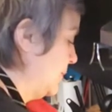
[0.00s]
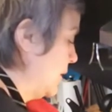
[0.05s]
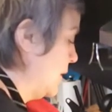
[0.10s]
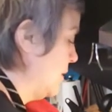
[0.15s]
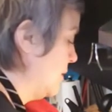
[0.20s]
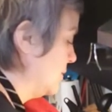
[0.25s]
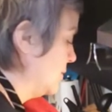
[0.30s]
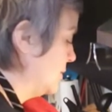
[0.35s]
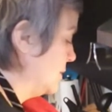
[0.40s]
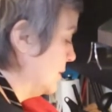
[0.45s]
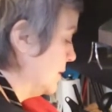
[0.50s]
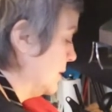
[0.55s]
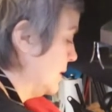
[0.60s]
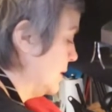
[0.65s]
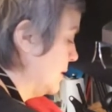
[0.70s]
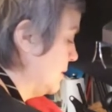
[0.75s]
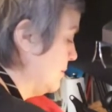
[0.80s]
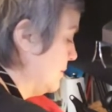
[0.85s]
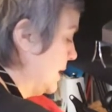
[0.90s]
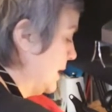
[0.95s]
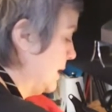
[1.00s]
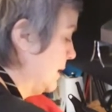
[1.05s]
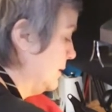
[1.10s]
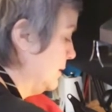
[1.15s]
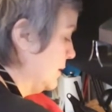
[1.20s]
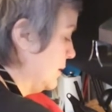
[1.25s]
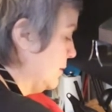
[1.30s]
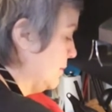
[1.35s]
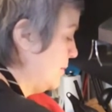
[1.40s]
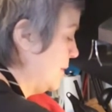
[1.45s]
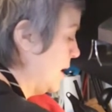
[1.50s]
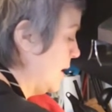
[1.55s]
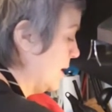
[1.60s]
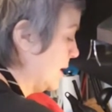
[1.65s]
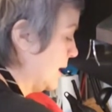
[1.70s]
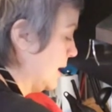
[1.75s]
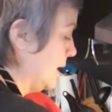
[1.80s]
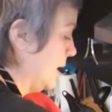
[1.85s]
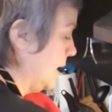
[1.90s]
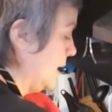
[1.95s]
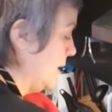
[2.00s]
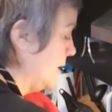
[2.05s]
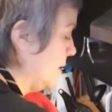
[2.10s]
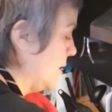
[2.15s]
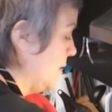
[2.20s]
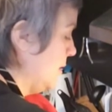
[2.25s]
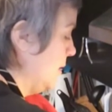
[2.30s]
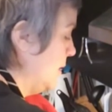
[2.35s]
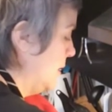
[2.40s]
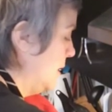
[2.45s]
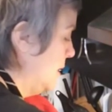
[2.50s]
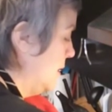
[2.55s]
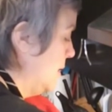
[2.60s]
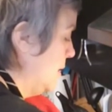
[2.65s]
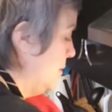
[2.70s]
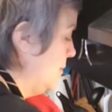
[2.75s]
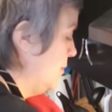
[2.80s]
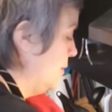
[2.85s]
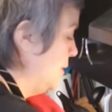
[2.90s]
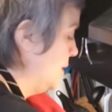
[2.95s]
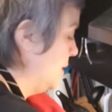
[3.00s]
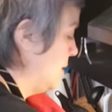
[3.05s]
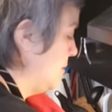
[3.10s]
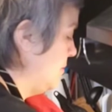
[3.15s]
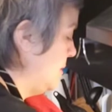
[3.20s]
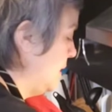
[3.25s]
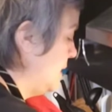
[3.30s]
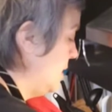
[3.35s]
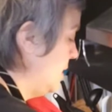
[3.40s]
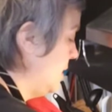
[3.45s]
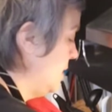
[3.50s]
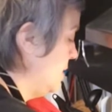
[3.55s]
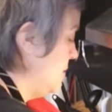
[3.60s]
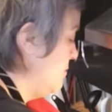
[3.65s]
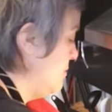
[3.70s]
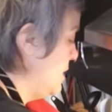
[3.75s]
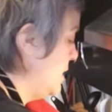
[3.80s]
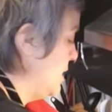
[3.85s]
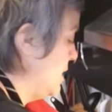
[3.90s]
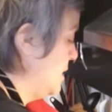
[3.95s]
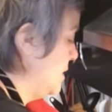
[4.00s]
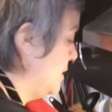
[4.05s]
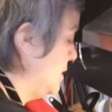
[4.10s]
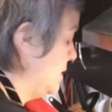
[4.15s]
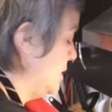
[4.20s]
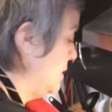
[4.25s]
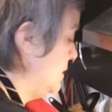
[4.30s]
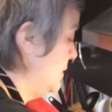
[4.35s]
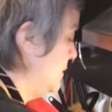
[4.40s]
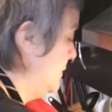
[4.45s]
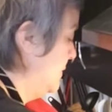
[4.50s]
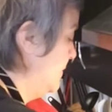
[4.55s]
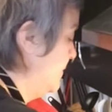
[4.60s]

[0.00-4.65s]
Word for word: Oh, I'm going to make a little pocket here. Put the meat in the middle.